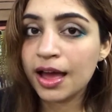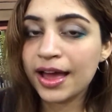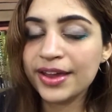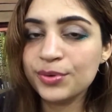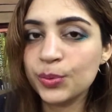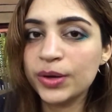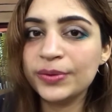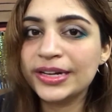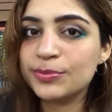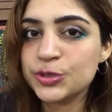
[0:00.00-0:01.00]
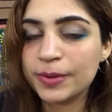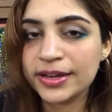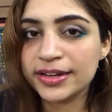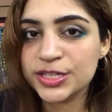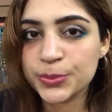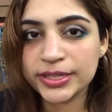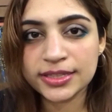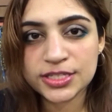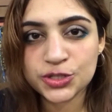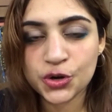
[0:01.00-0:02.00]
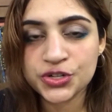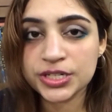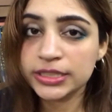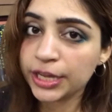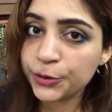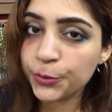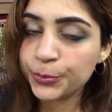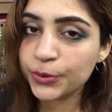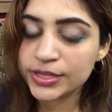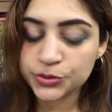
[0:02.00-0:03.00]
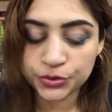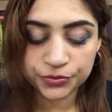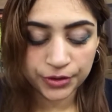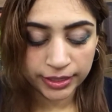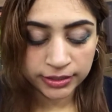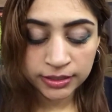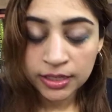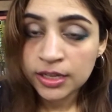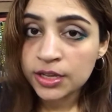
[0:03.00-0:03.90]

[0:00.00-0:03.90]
Hi everyone, welcome to My Diaries 20. This is Dr. Nitya. I hope you guys are doing fine.